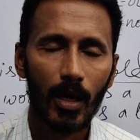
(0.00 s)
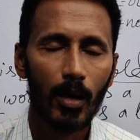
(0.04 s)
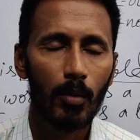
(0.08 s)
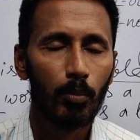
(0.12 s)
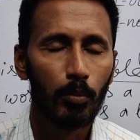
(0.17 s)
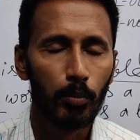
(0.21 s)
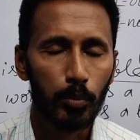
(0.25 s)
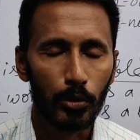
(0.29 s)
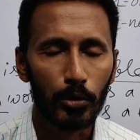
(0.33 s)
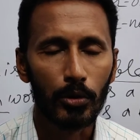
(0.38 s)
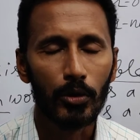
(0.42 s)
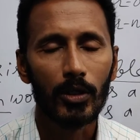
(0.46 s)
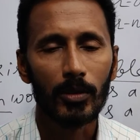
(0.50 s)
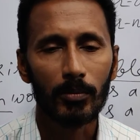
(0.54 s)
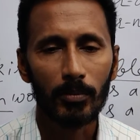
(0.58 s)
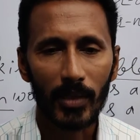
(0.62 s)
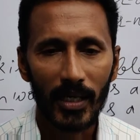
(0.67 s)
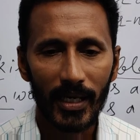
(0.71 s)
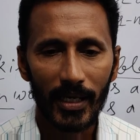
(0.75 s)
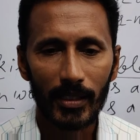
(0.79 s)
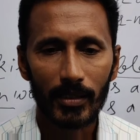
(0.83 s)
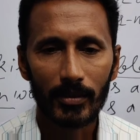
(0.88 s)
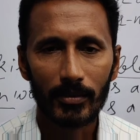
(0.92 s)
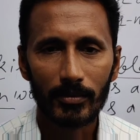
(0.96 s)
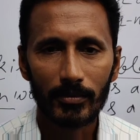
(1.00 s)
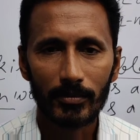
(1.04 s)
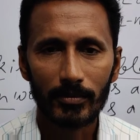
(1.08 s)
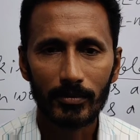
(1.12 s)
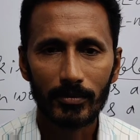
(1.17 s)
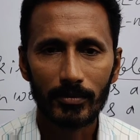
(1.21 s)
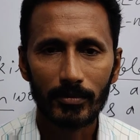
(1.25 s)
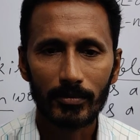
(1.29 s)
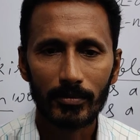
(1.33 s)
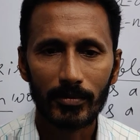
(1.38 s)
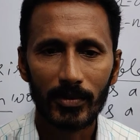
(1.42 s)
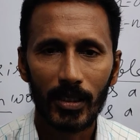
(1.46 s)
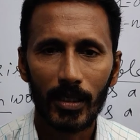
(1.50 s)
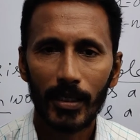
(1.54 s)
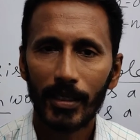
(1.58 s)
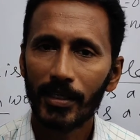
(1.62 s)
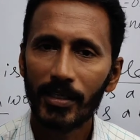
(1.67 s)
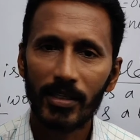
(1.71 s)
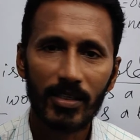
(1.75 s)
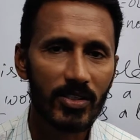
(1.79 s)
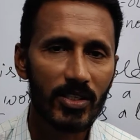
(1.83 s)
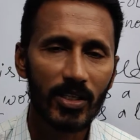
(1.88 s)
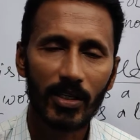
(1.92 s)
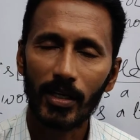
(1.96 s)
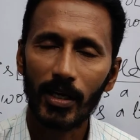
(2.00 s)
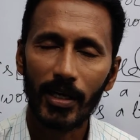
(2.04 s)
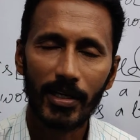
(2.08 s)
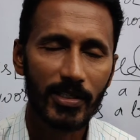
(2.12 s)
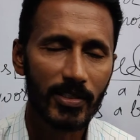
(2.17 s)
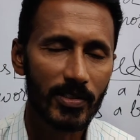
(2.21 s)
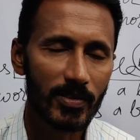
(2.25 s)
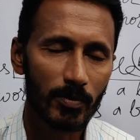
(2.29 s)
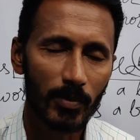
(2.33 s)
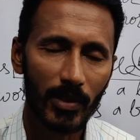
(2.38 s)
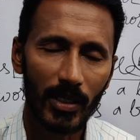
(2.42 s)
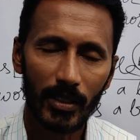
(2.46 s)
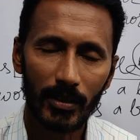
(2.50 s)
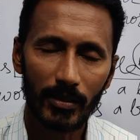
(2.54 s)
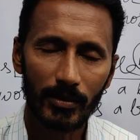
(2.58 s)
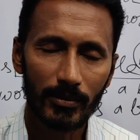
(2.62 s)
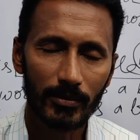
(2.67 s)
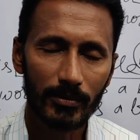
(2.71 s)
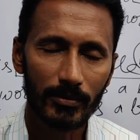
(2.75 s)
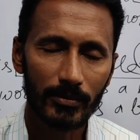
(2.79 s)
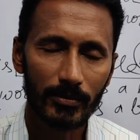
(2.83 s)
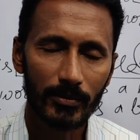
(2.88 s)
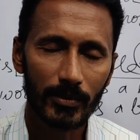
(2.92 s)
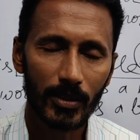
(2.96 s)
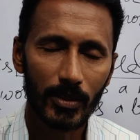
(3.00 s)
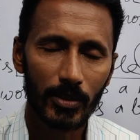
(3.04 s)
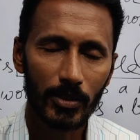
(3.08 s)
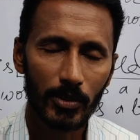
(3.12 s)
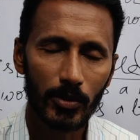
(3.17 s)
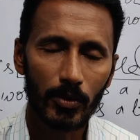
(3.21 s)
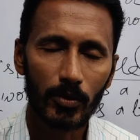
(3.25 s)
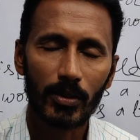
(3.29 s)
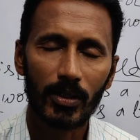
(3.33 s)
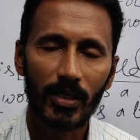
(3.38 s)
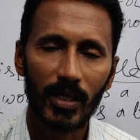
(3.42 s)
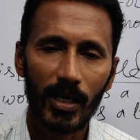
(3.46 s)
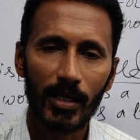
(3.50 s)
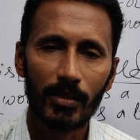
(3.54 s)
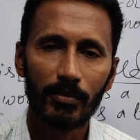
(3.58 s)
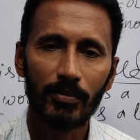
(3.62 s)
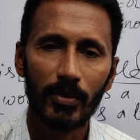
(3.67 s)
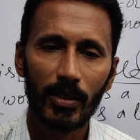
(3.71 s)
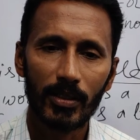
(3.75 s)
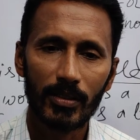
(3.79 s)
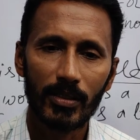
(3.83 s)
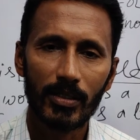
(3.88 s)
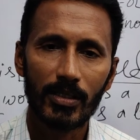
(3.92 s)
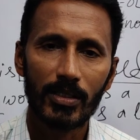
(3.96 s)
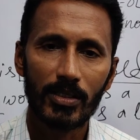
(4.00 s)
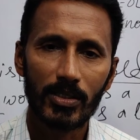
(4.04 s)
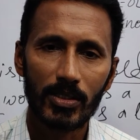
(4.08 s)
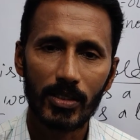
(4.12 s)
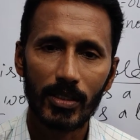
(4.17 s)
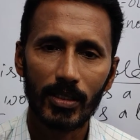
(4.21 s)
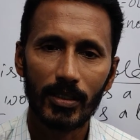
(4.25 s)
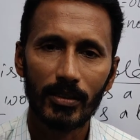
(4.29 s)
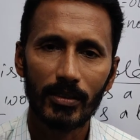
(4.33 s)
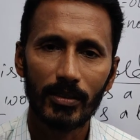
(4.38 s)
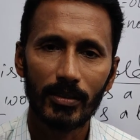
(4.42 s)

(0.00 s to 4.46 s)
Poor man, he's a nice man. Your grandfather is dead.